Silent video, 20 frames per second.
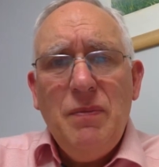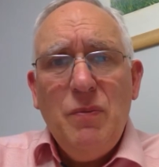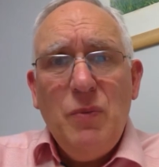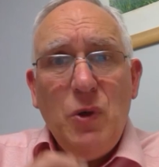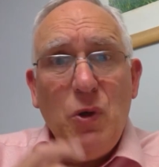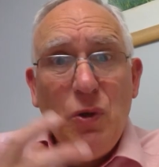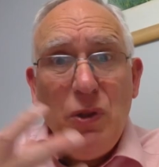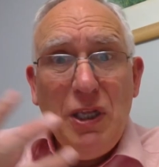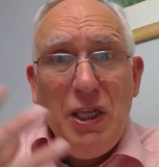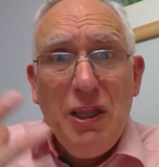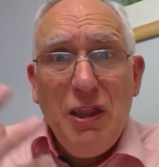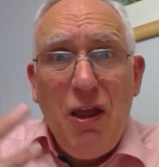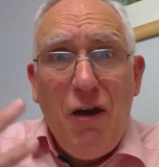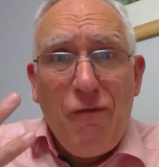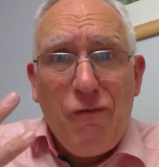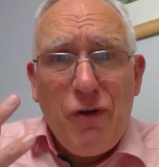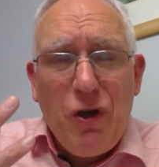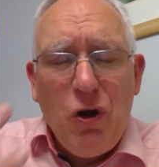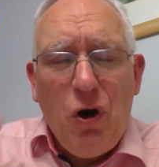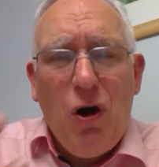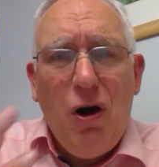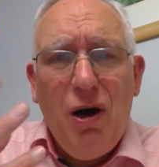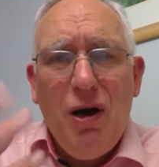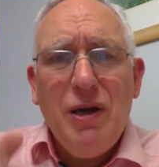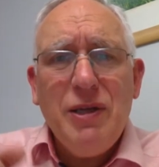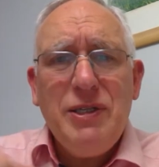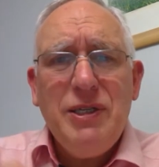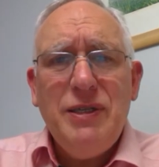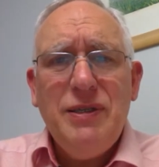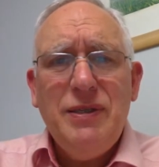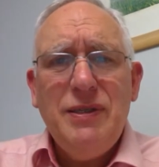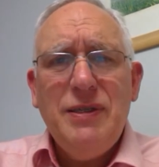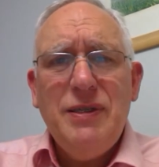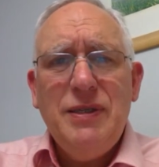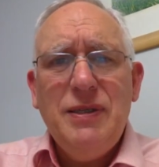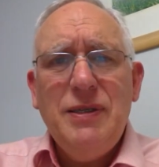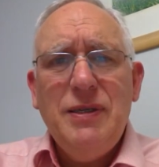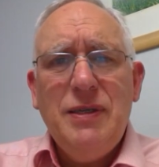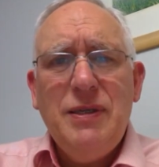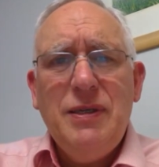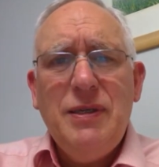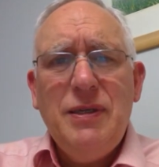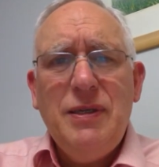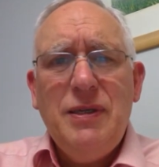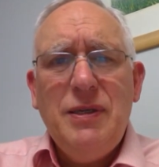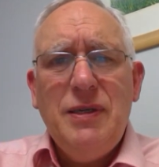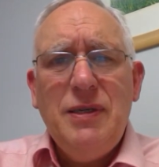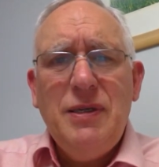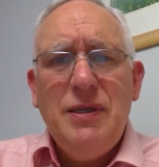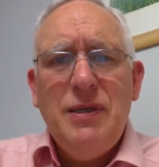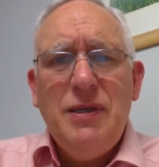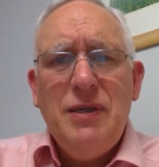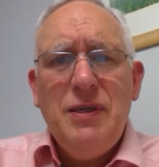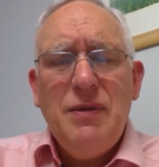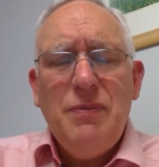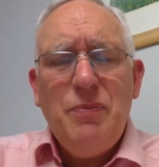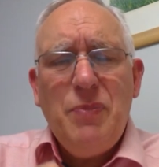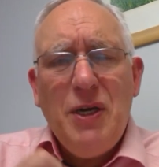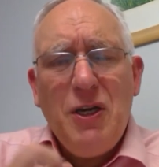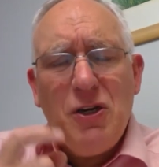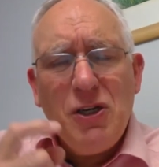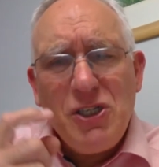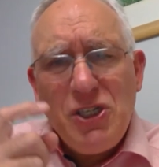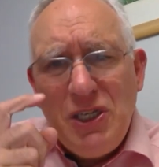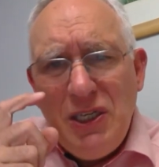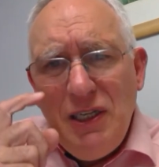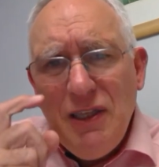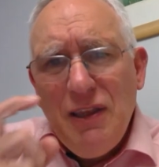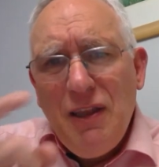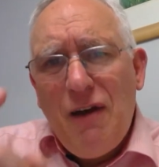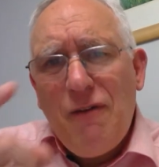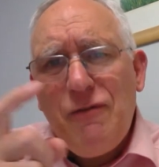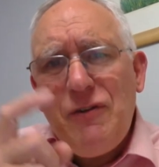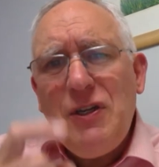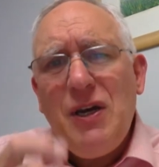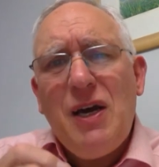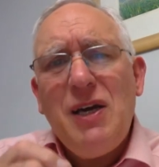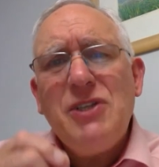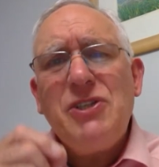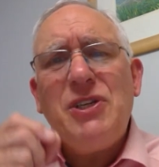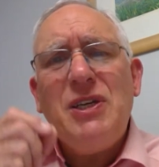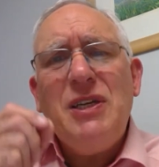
We only love God because he loved us